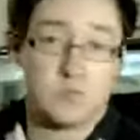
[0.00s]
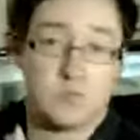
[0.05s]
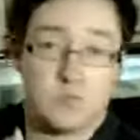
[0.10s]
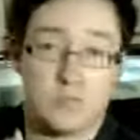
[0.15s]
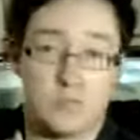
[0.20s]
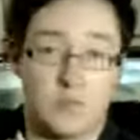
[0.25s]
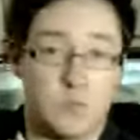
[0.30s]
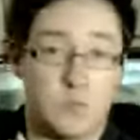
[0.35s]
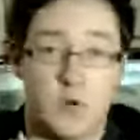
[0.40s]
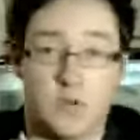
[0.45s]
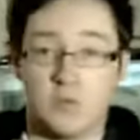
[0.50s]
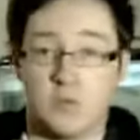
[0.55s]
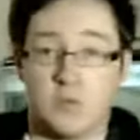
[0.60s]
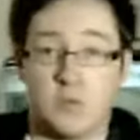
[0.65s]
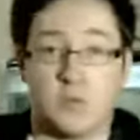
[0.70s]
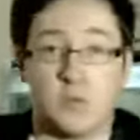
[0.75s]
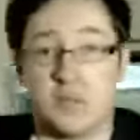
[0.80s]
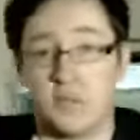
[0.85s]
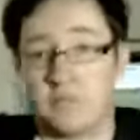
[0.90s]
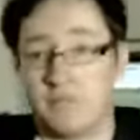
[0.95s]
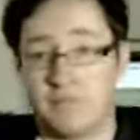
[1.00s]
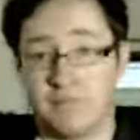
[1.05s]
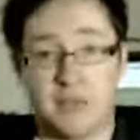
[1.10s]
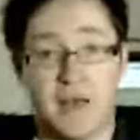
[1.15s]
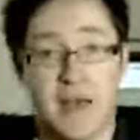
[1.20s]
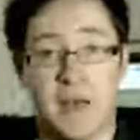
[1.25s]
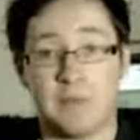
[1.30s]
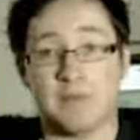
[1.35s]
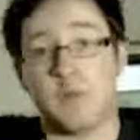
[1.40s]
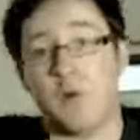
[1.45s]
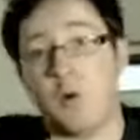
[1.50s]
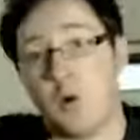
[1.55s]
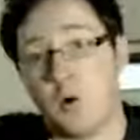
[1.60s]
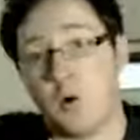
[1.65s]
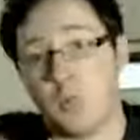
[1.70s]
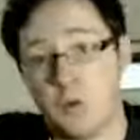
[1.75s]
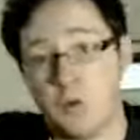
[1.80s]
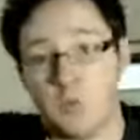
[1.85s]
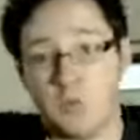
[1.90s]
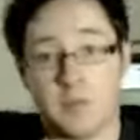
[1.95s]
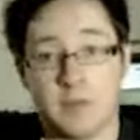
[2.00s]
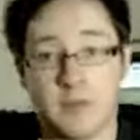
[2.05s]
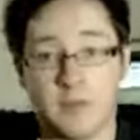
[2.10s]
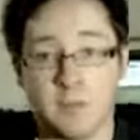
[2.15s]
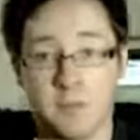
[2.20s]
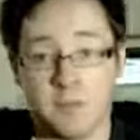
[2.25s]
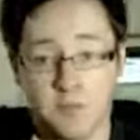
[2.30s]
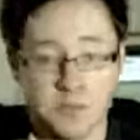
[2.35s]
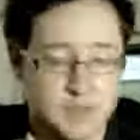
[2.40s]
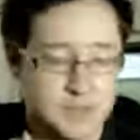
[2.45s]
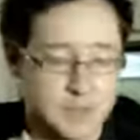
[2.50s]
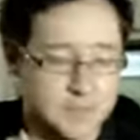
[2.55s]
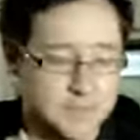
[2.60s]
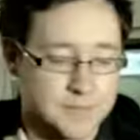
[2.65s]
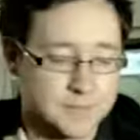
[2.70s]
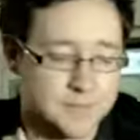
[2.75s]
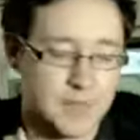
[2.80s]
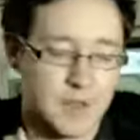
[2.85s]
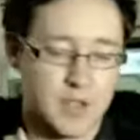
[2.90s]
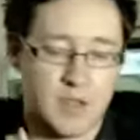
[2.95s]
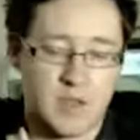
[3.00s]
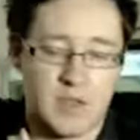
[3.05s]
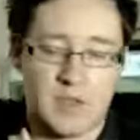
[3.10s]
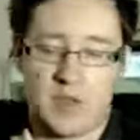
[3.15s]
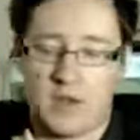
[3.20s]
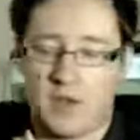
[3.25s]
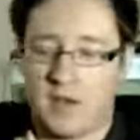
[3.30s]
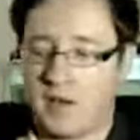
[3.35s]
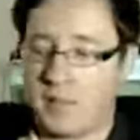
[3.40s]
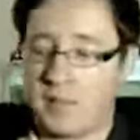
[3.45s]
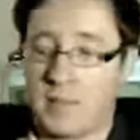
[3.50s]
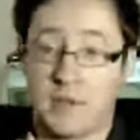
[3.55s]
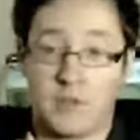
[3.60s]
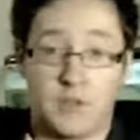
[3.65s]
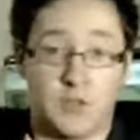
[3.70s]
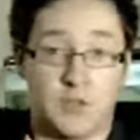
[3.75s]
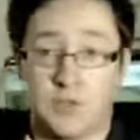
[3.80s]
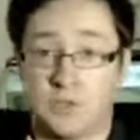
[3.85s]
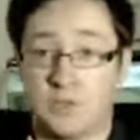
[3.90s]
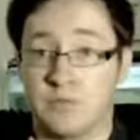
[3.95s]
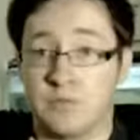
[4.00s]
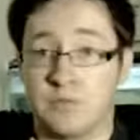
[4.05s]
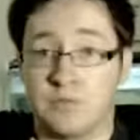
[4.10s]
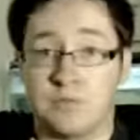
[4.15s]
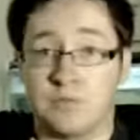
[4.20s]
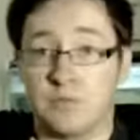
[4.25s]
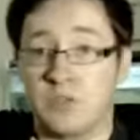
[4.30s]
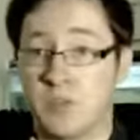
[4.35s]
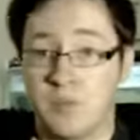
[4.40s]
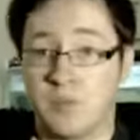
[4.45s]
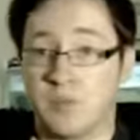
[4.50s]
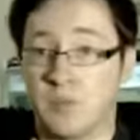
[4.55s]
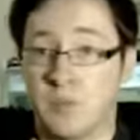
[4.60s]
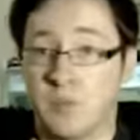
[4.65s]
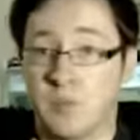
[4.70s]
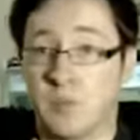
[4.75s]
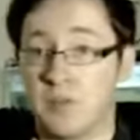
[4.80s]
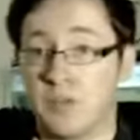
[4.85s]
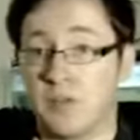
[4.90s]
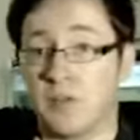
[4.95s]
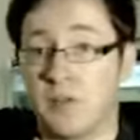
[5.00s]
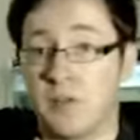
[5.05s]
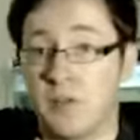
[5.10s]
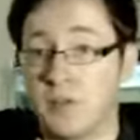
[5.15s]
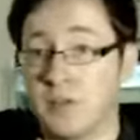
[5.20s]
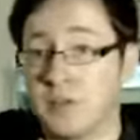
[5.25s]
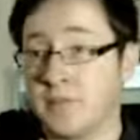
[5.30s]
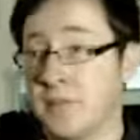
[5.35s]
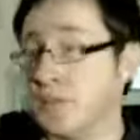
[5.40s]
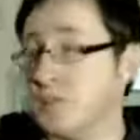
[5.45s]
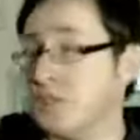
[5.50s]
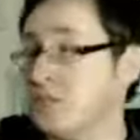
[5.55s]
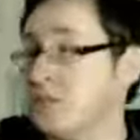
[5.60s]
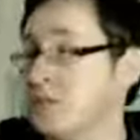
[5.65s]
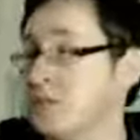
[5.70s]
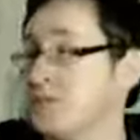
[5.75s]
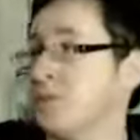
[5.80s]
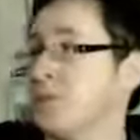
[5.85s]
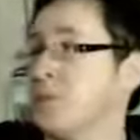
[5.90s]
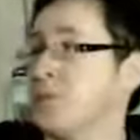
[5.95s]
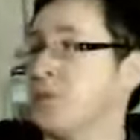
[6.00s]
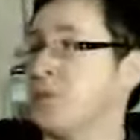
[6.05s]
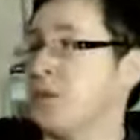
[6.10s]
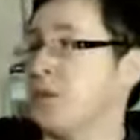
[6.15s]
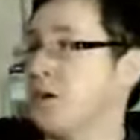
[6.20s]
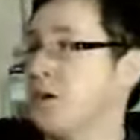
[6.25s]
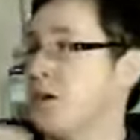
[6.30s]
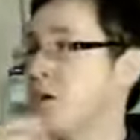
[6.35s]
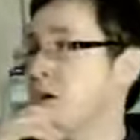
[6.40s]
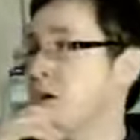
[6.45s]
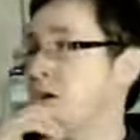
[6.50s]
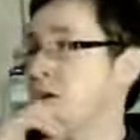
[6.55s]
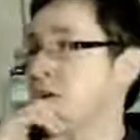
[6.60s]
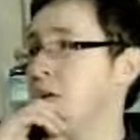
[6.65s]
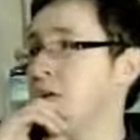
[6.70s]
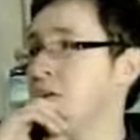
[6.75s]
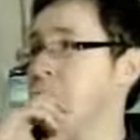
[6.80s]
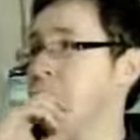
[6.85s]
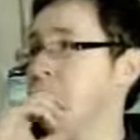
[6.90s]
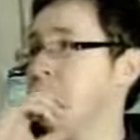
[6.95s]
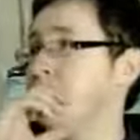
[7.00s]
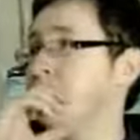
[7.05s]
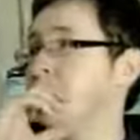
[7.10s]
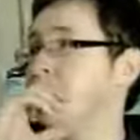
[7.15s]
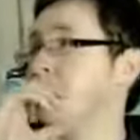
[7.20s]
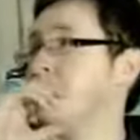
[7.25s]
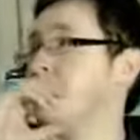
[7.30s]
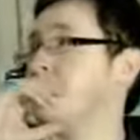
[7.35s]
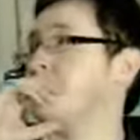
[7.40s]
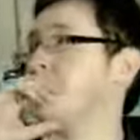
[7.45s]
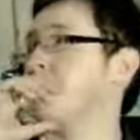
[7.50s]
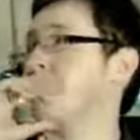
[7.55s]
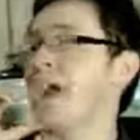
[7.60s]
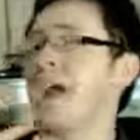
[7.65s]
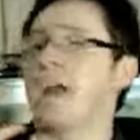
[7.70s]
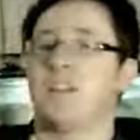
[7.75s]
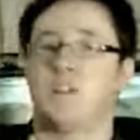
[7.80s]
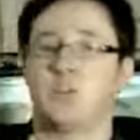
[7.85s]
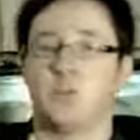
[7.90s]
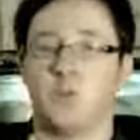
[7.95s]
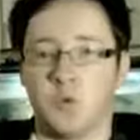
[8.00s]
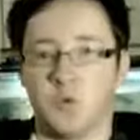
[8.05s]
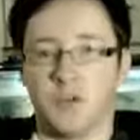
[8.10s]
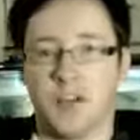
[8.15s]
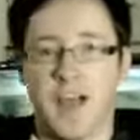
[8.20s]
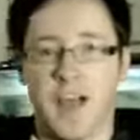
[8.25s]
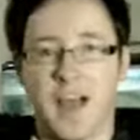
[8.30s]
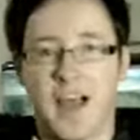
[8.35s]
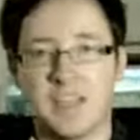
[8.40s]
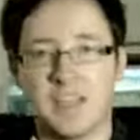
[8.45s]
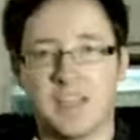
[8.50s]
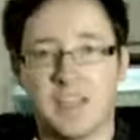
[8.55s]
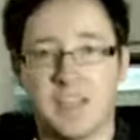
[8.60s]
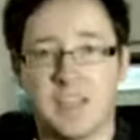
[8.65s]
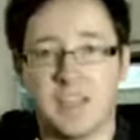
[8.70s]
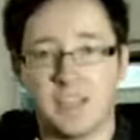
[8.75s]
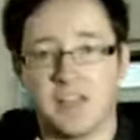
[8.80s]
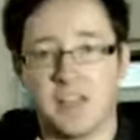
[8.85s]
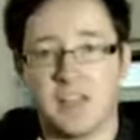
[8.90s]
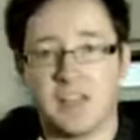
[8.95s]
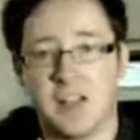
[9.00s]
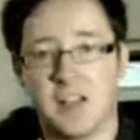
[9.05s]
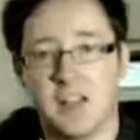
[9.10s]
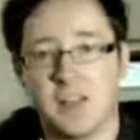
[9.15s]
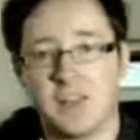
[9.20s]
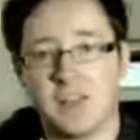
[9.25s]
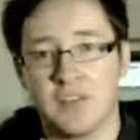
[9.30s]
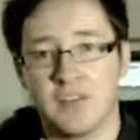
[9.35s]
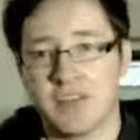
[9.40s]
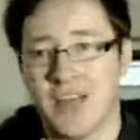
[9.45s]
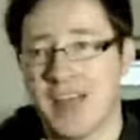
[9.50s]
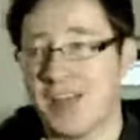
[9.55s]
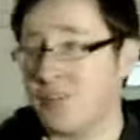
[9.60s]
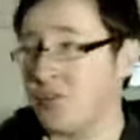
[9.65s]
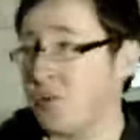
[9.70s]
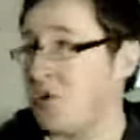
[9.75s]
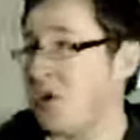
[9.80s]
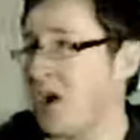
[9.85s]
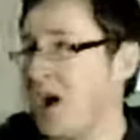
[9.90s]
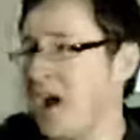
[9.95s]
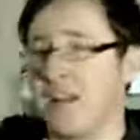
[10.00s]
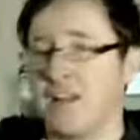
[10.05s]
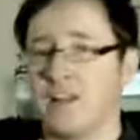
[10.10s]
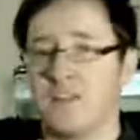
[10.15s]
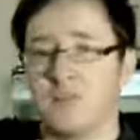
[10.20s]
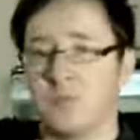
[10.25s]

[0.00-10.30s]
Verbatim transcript: also can watch it on my laptop or my computer, um, and you can stream it to a bunch of other devices. Um, I don't have an HD television. I've got.